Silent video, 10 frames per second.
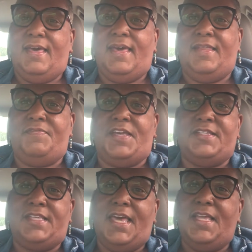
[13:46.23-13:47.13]
And if
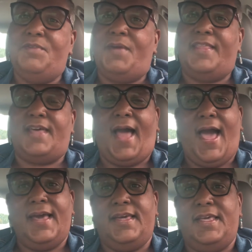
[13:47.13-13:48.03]
there's any way that
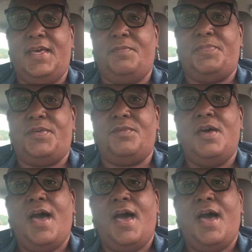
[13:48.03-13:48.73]
I can help you,